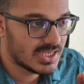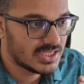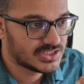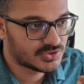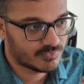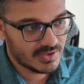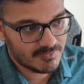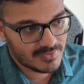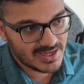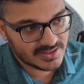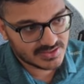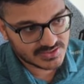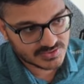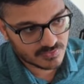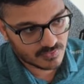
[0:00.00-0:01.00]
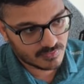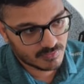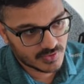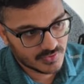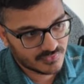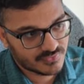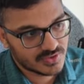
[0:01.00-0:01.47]
So we play this
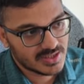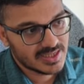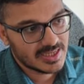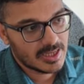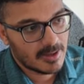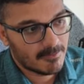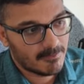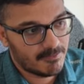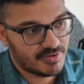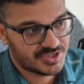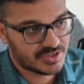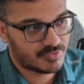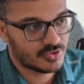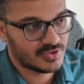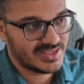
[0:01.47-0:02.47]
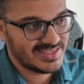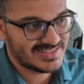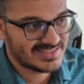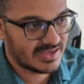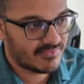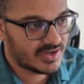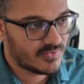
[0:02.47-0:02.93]
move bishop to
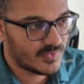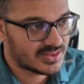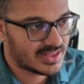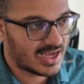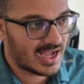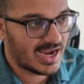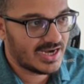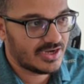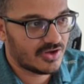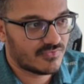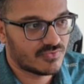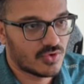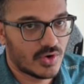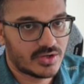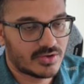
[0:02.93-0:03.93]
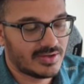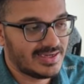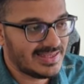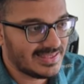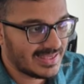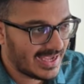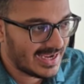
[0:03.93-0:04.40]
e7 with the idea of going to
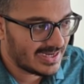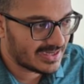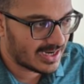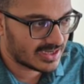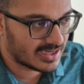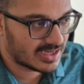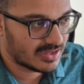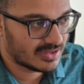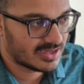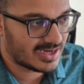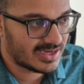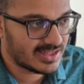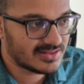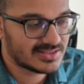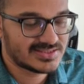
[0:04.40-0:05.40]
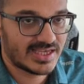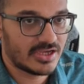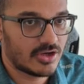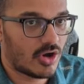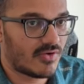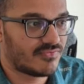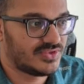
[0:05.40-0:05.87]
d8 and cutting this king
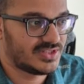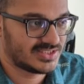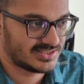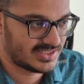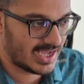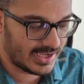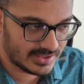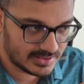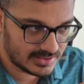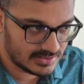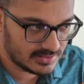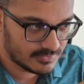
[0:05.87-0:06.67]
off this diagonal.